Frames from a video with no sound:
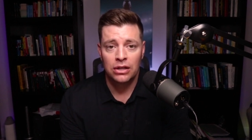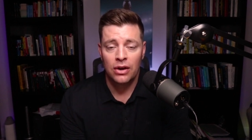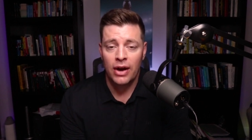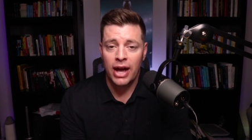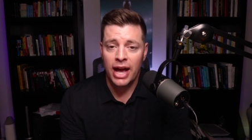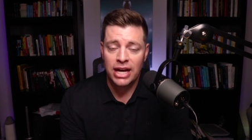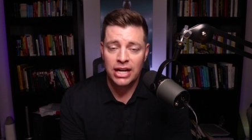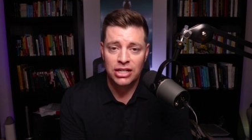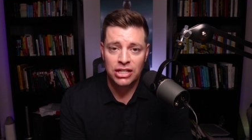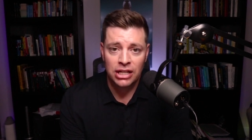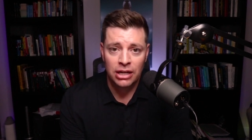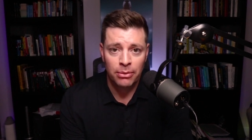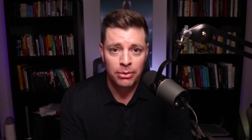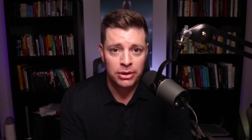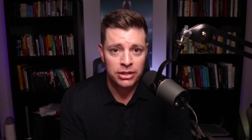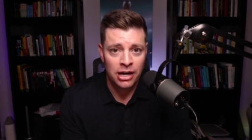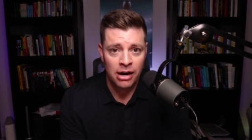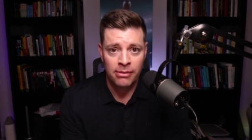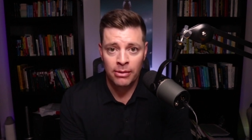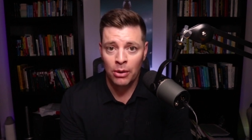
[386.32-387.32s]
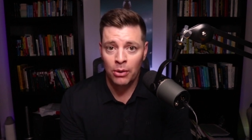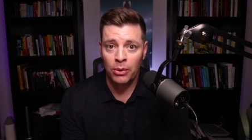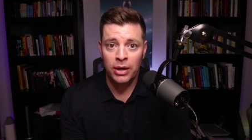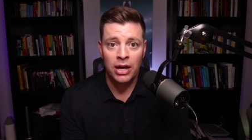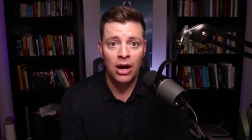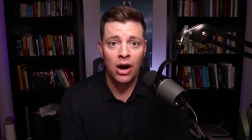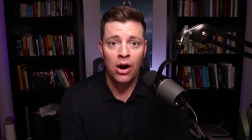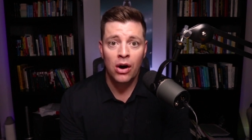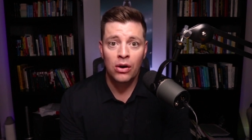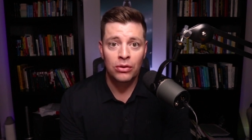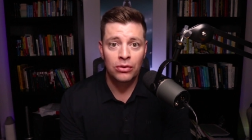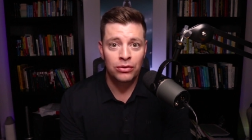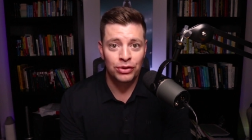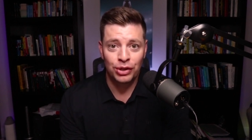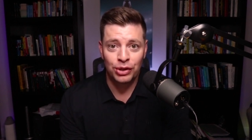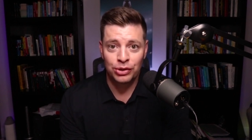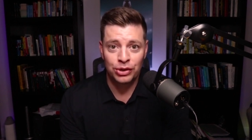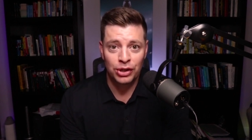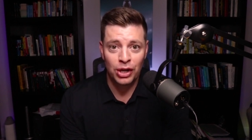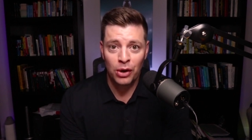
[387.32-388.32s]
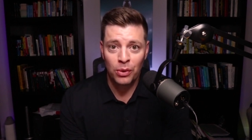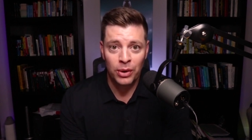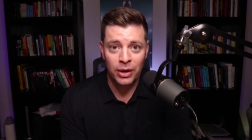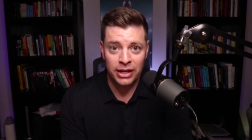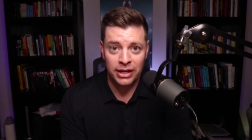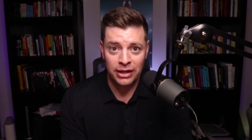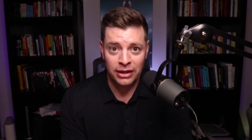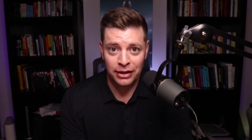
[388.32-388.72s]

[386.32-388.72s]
aging and retirement. We all know